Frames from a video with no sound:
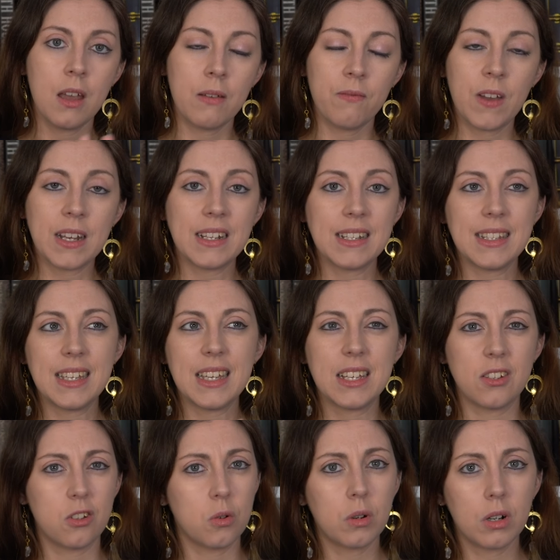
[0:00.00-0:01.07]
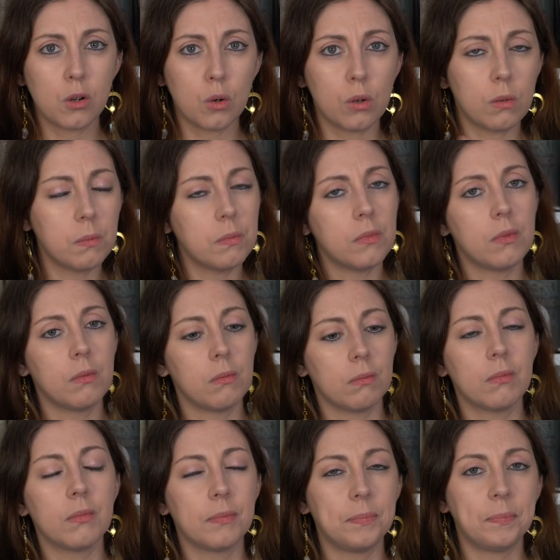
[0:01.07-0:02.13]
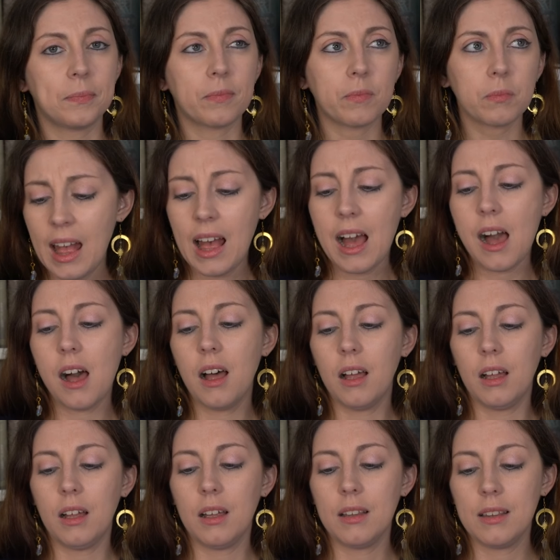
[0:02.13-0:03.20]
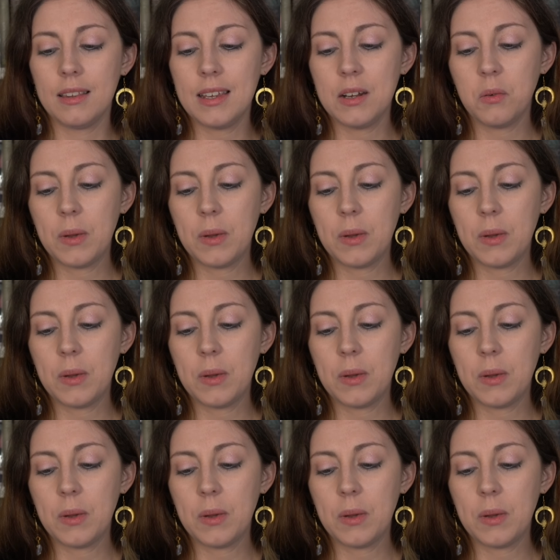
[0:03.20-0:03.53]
fantasy historical. Then